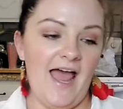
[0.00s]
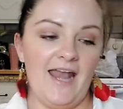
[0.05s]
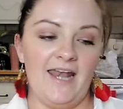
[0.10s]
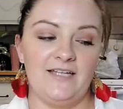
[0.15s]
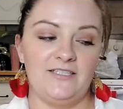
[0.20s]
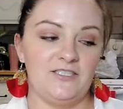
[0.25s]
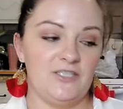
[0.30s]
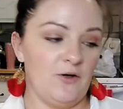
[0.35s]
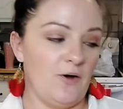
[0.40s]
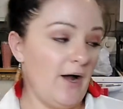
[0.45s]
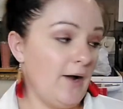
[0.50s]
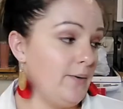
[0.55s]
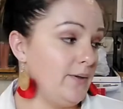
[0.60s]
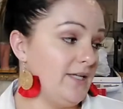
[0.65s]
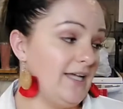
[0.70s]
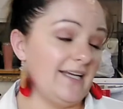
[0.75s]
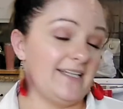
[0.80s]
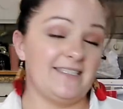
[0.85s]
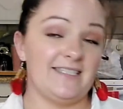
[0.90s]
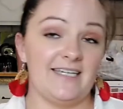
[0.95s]
And so I would
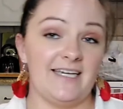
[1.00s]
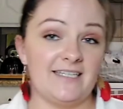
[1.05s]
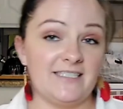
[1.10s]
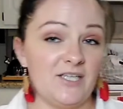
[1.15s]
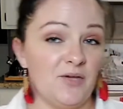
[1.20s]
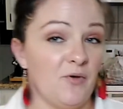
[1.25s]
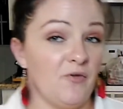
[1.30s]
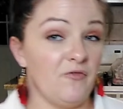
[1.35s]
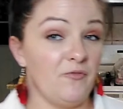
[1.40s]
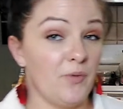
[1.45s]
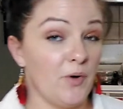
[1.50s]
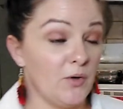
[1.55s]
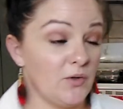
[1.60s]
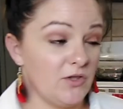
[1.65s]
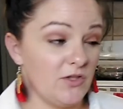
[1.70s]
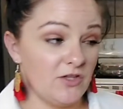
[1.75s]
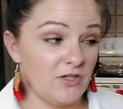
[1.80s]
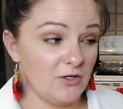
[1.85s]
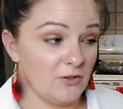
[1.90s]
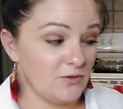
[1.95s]
like to get some of
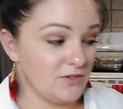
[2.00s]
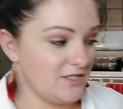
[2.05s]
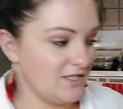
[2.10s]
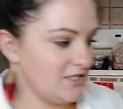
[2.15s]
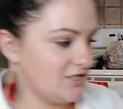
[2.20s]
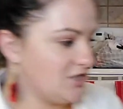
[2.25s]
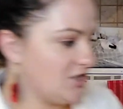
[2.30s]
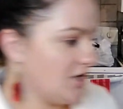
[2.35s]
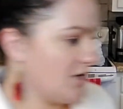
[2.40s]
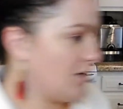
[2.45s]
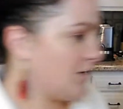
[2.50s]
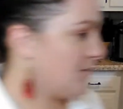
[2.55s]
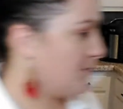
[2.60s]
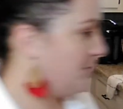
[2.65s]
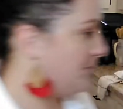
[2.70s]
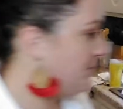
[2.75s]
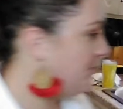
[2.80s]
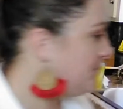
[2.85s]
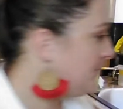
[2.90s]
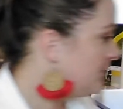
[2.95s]
both of those this year.